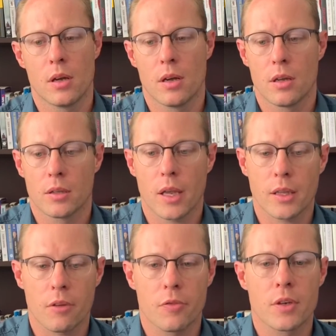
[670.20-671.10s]
take that
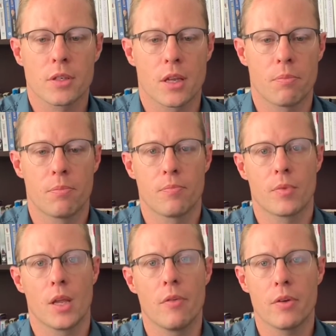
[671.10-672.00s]
first step.
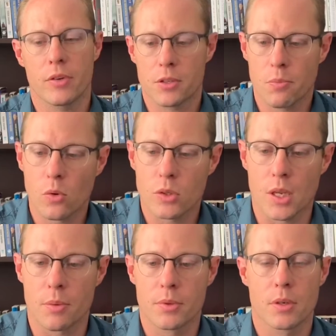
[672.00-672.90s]
Even if it's small
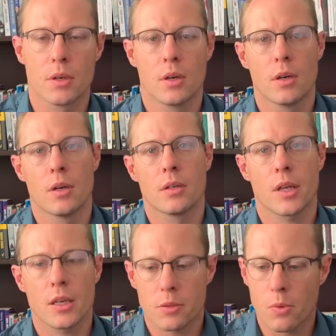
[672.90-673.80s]
steps, take
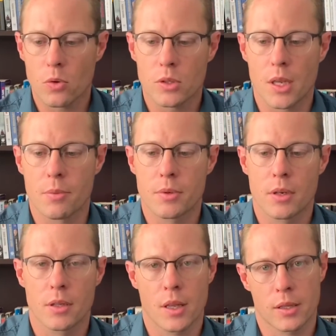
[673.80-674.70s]
small steps
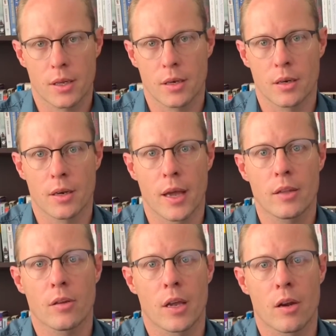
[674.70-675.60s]
that can later
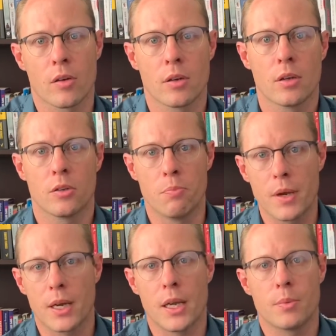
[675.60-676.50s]
get on the big
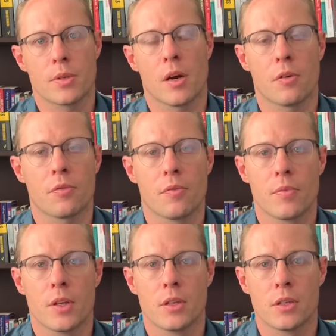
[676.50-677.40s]
leaps of
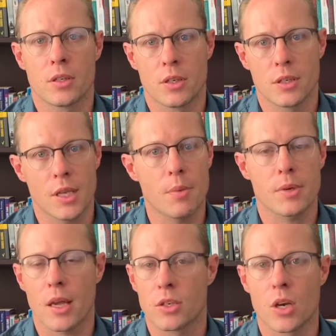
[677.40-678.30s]
steps
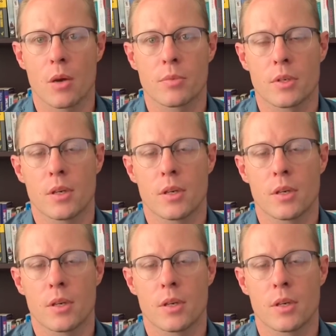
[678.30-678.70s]
and jumps.